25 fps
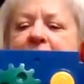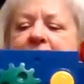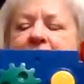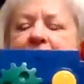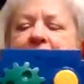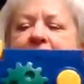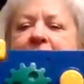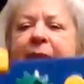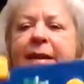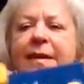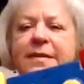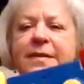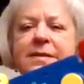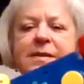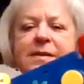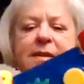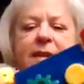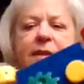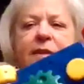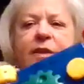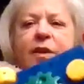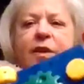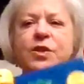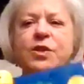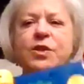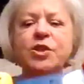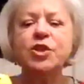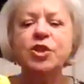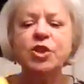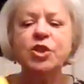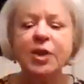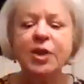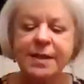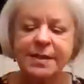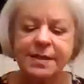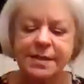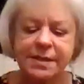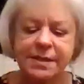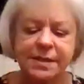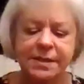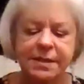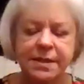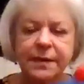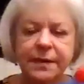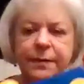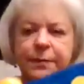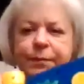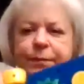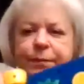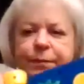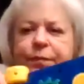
And there's just